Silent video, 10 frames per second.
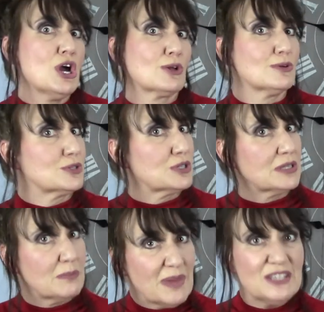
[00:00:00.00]
closer to
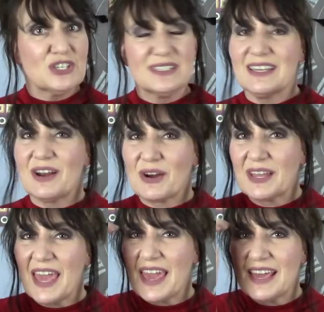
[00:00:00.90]
the beaches in our
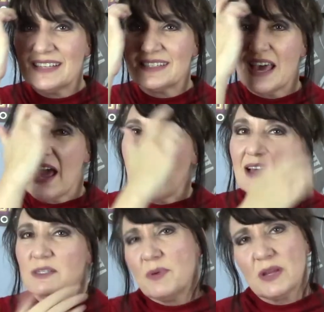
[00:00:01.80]
case,
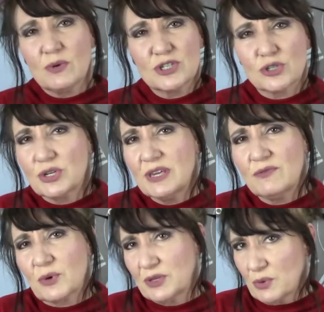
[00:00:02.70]
depending what you're looking
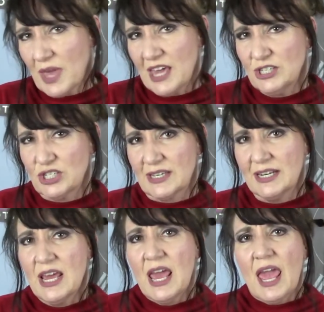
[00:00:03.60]
for in location.
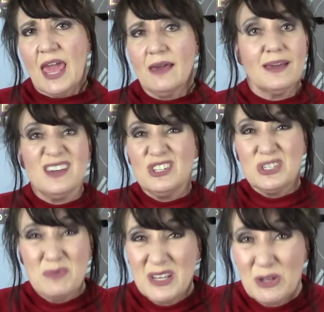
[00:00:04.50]
It can just
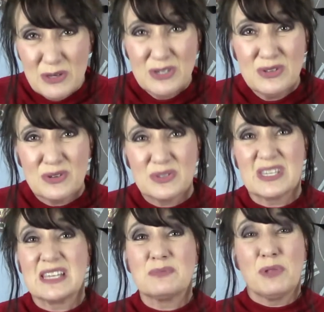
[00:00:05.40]
be closer to those
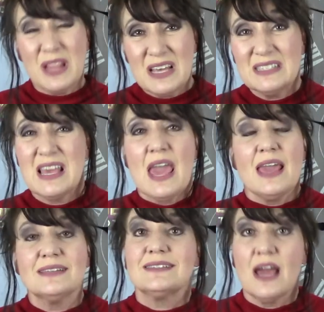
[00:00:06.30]
things. Plus,
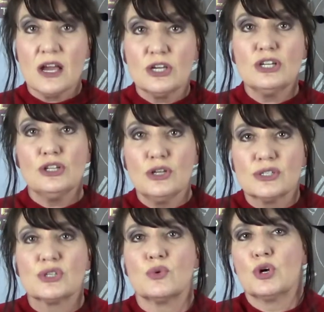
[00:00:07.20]
it's not going to look
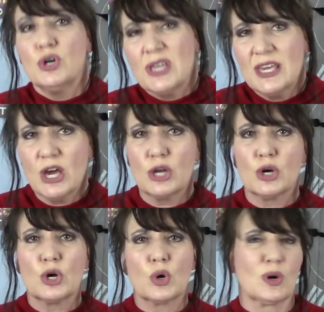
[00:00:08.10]
so cookie
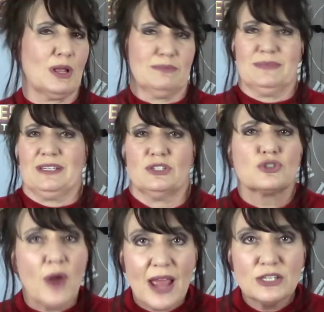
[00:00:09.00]
cutter or like the
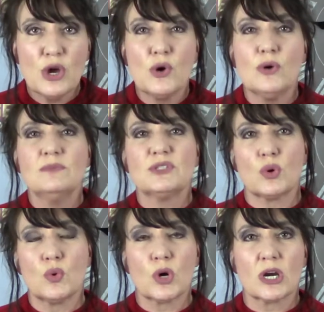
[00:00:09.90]
tract homes
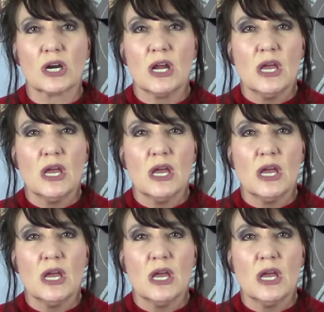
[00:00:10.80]
or